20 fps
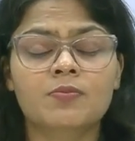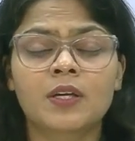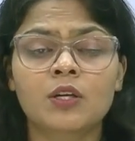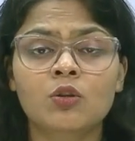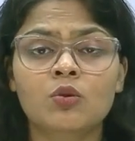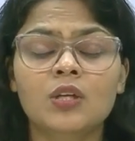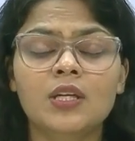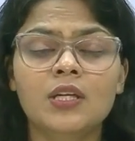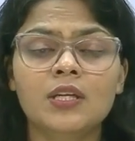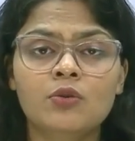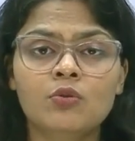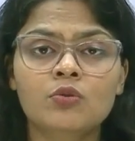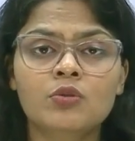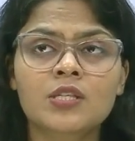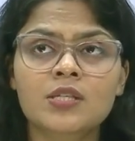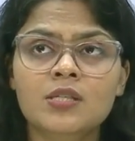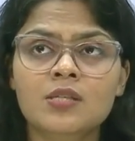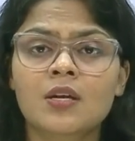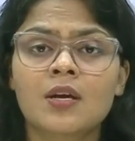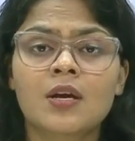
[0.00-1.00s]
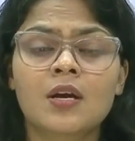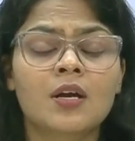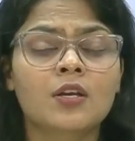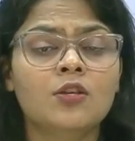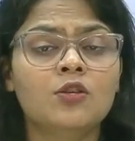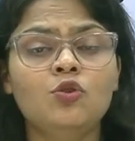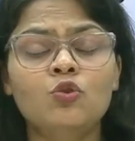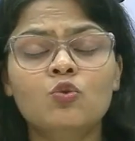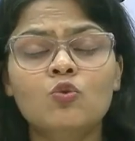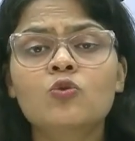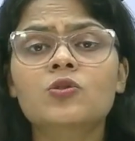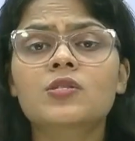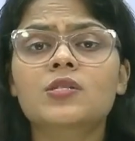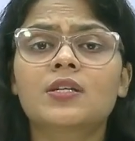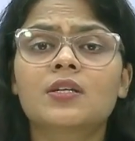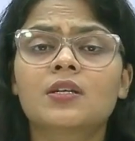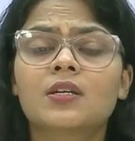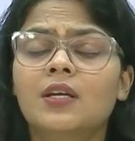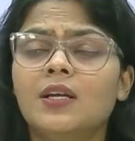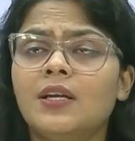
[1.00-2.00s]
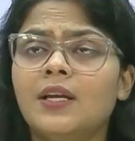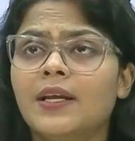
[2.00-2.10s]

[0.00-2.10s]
but you need to just use it,